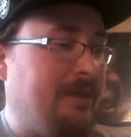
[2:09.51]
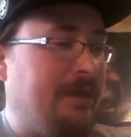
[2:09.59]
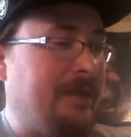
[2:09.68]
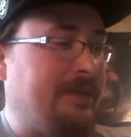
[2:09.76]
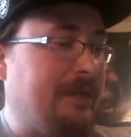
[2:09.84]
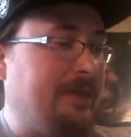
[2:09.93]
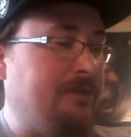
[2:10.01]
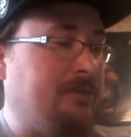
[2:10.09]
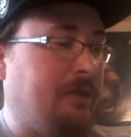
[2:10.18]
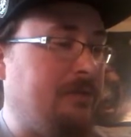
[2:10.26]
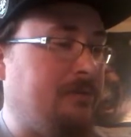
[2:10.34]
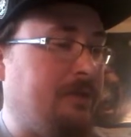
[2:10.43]
And Cain
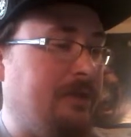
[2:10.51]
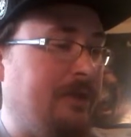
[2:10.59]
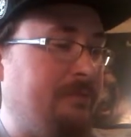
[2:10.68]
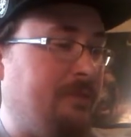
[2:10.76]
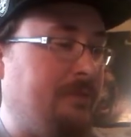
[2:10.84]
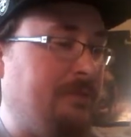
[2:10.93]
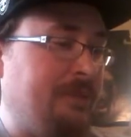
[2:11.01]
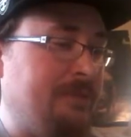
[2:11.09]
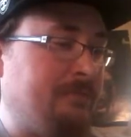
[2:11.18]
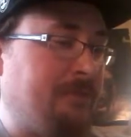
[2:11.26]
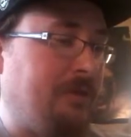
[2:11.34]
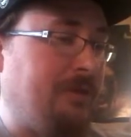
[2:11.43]
talked with Abel
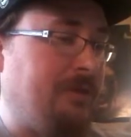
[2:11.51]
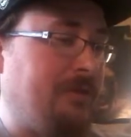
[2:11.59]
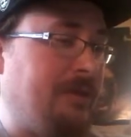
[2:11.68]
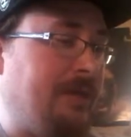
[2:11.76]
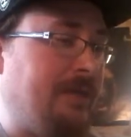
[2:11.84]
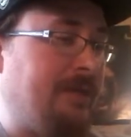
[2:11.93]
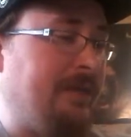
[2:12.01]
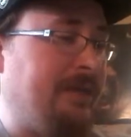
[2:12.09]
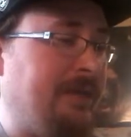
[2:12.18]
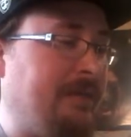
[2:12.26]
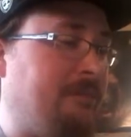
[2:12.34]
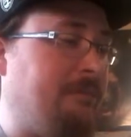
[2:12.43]
his brother, and it
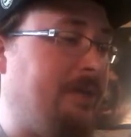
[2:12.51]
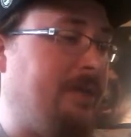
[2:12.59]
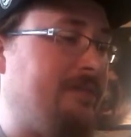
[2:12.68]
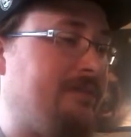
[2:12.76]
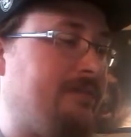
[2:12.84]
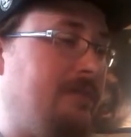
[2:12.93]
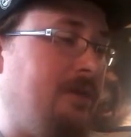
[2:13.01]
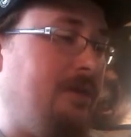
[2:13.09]
came to pass